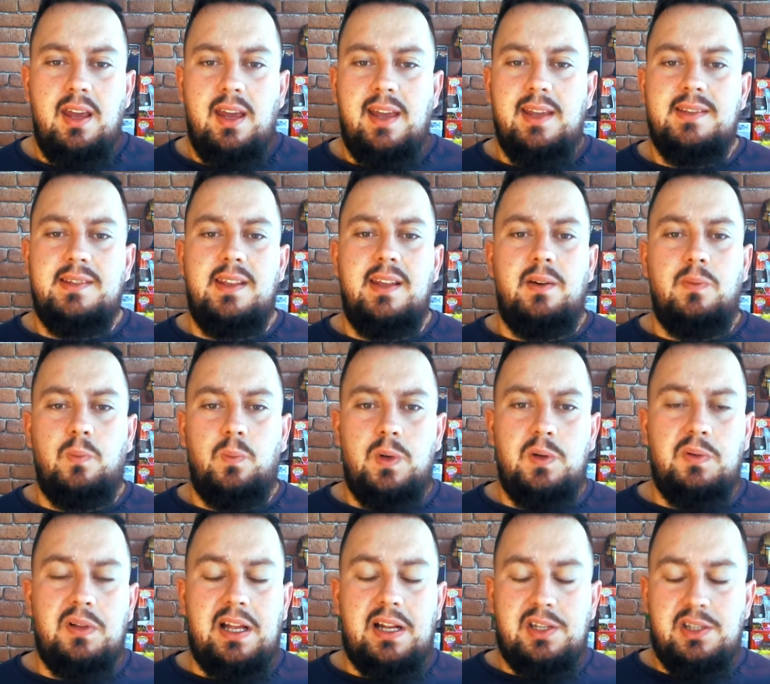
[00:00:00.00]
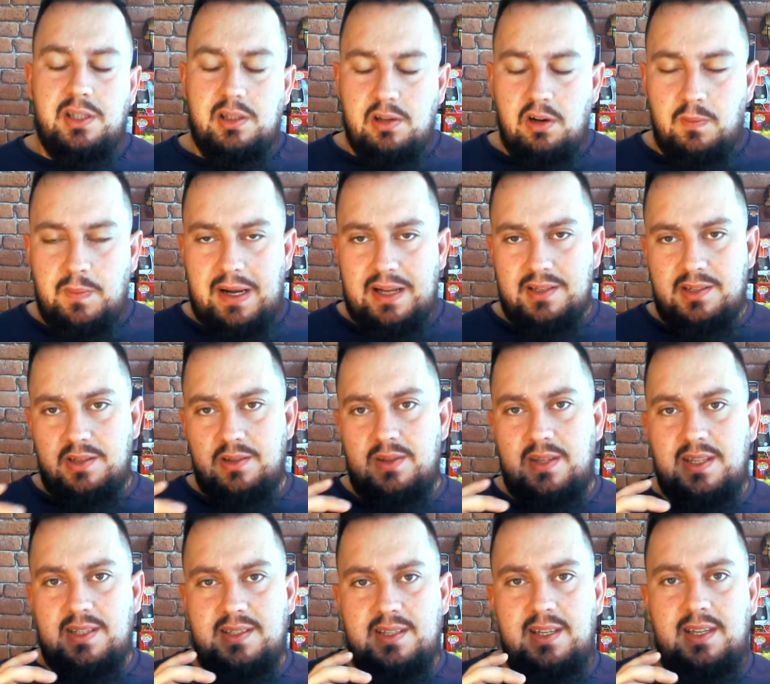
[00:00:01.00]
is that we will actually go back to
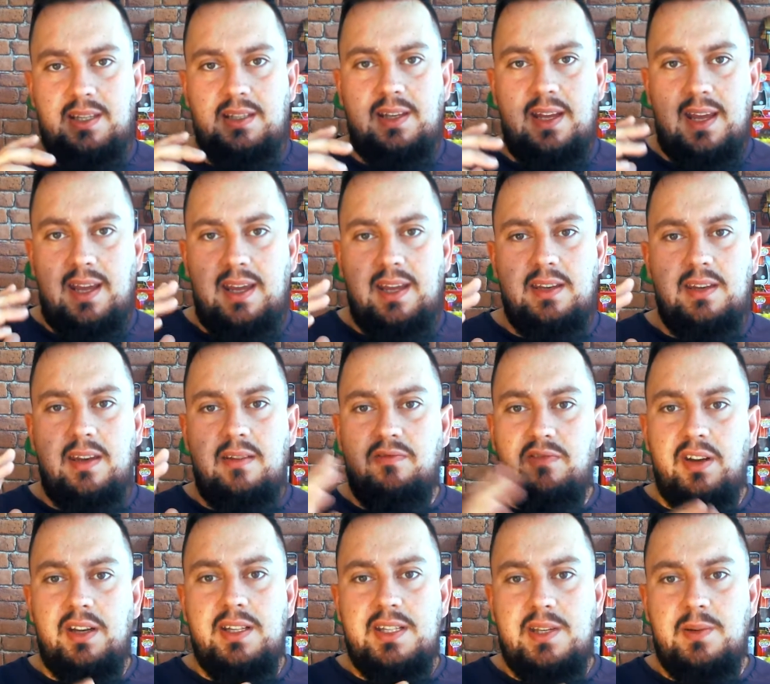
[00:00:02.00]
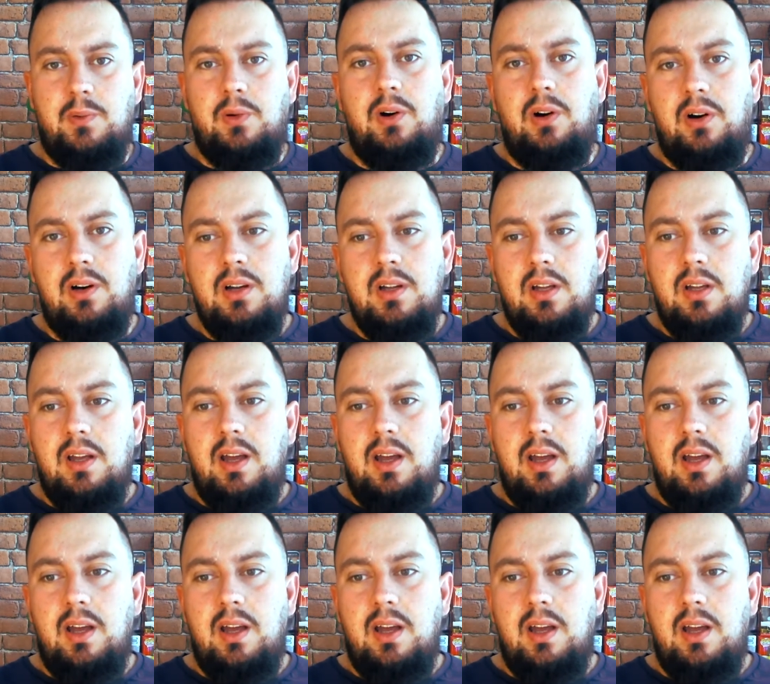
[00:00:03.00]
the scene in Infinity War,